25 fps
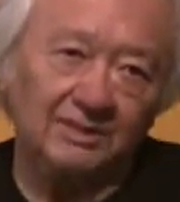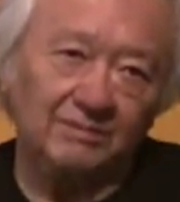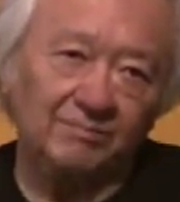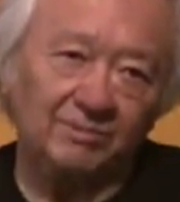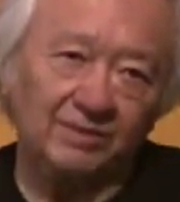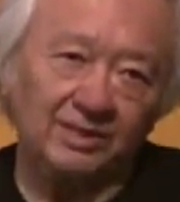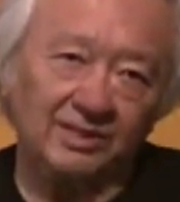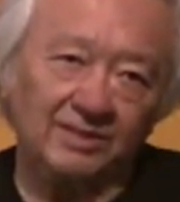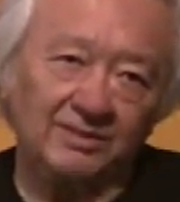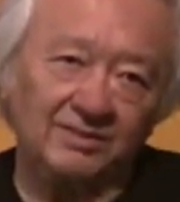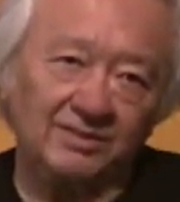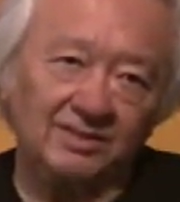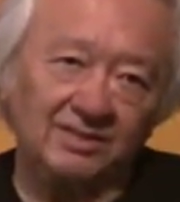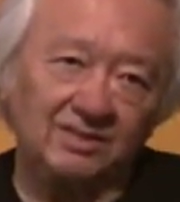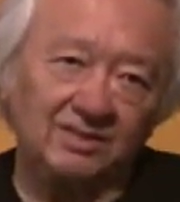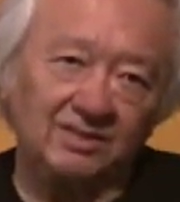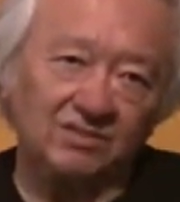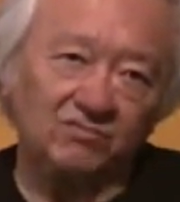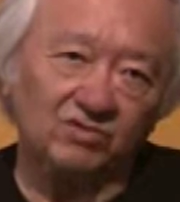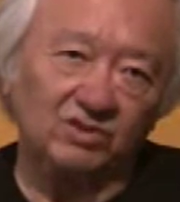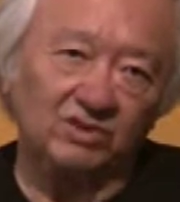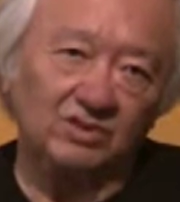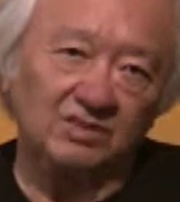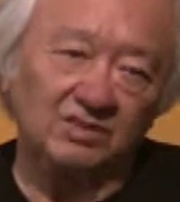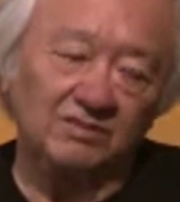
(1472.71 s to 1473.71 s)
But I think
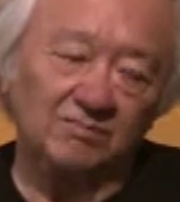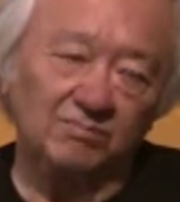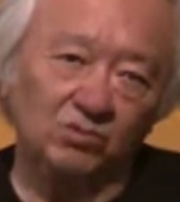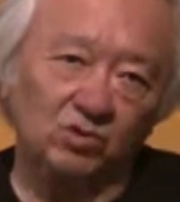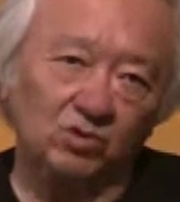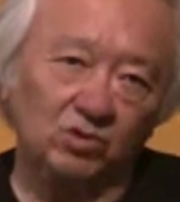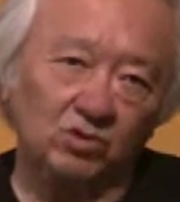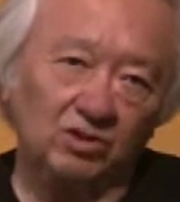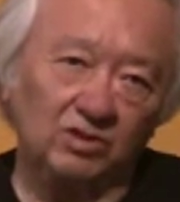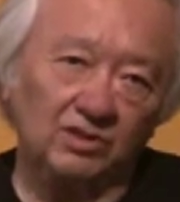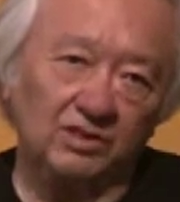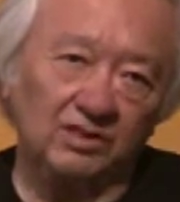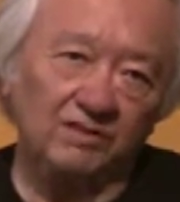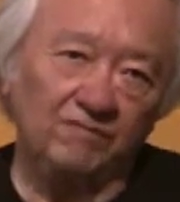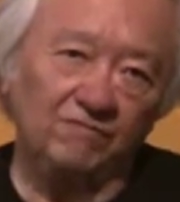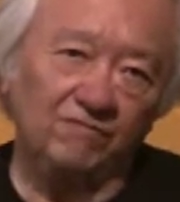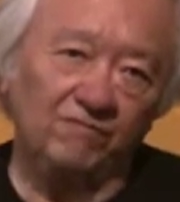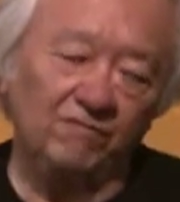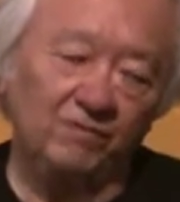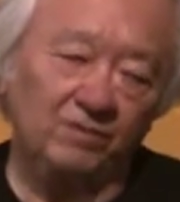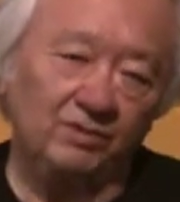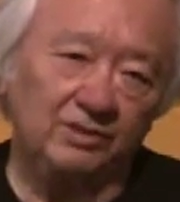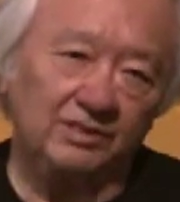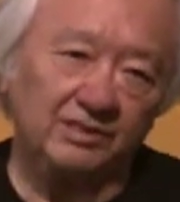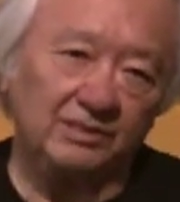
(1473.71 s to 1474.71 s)
of it as more
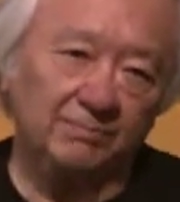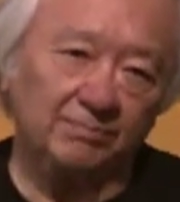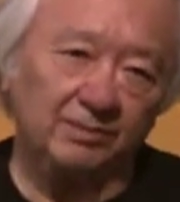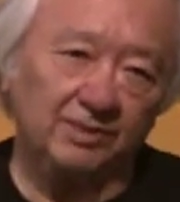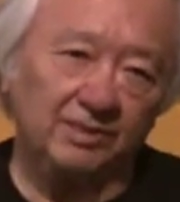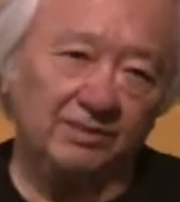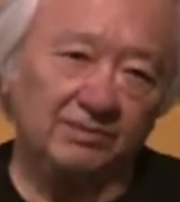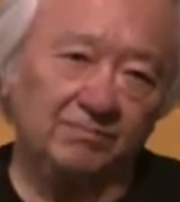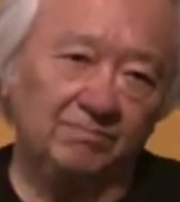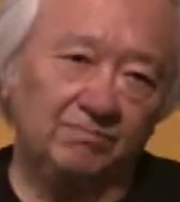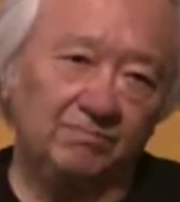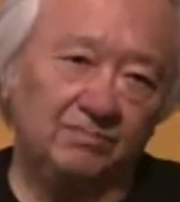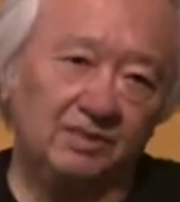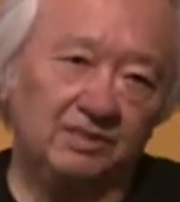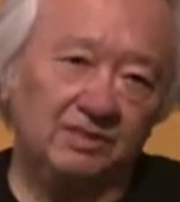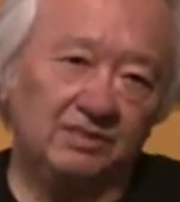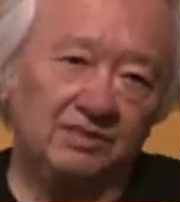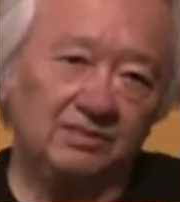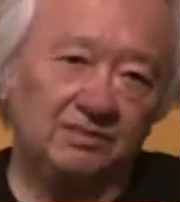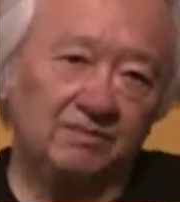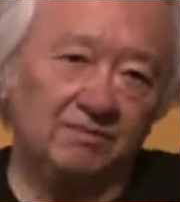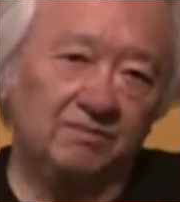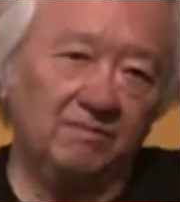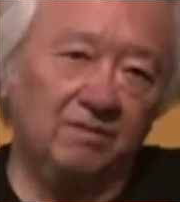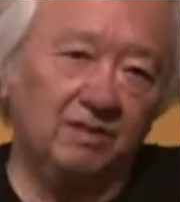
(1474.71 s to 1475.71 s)
influenced by
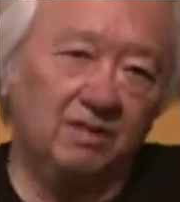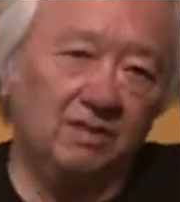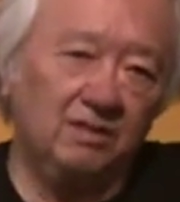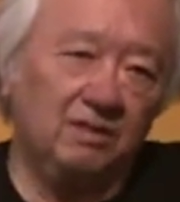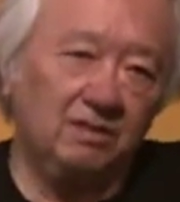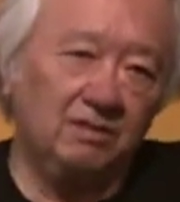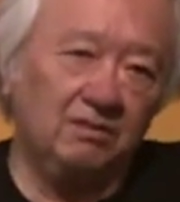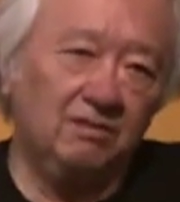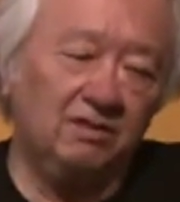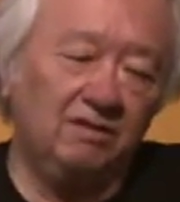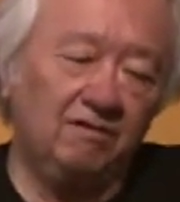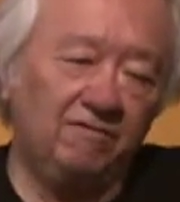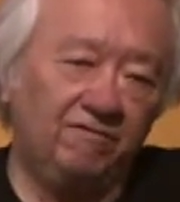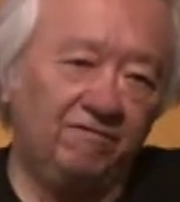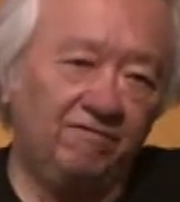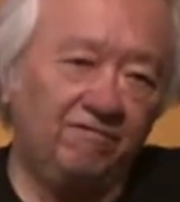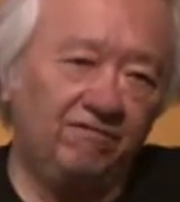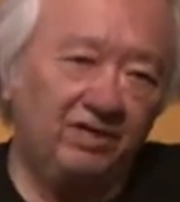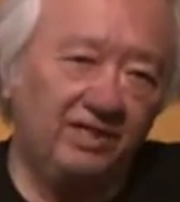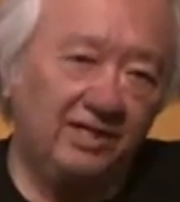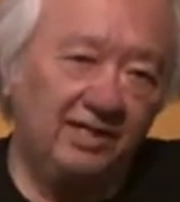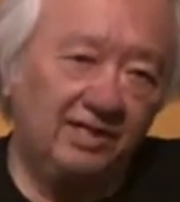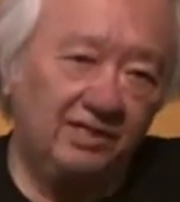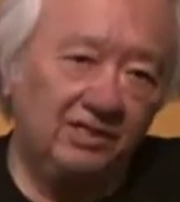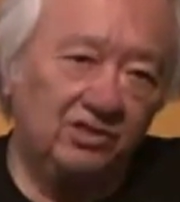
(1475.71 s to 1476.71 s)
his uh, love
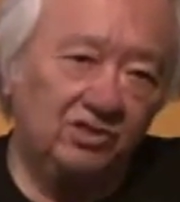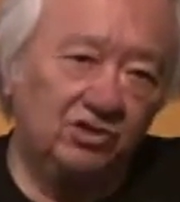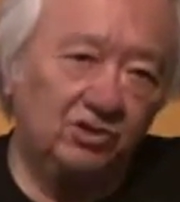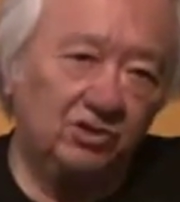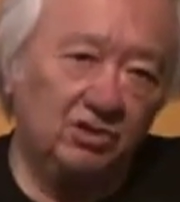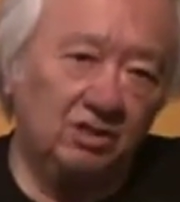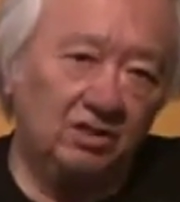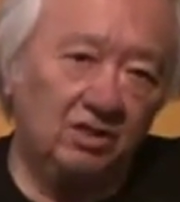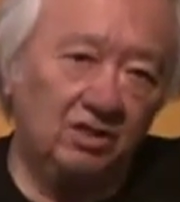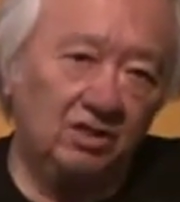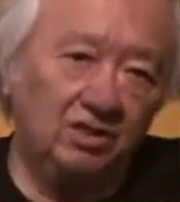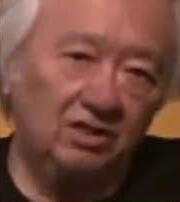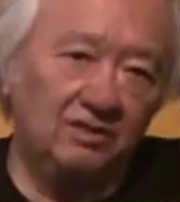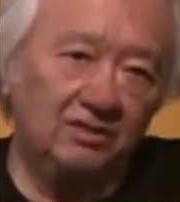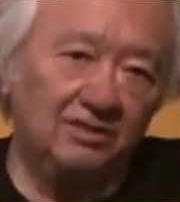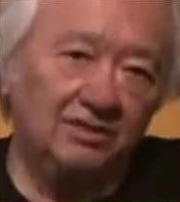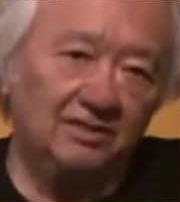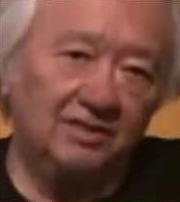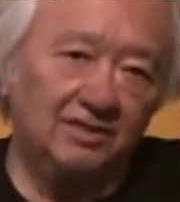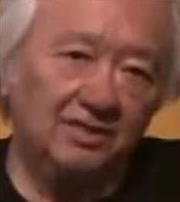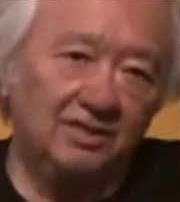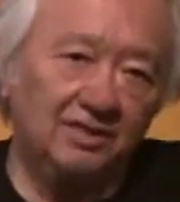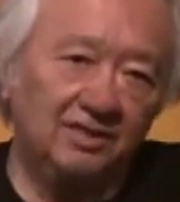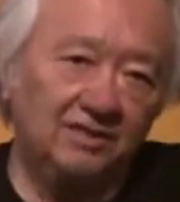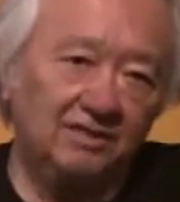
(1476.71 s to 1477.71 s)
for Asian art and a
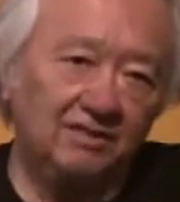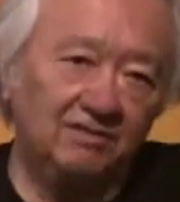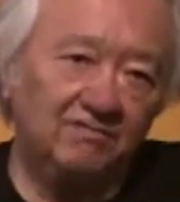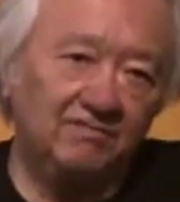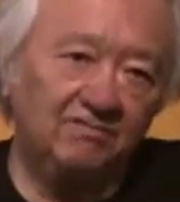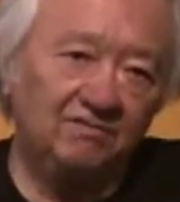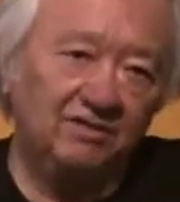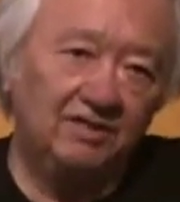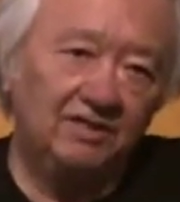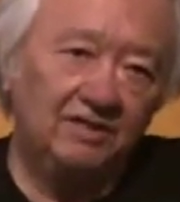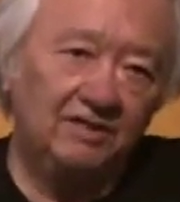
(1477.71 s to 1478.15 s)
kind of,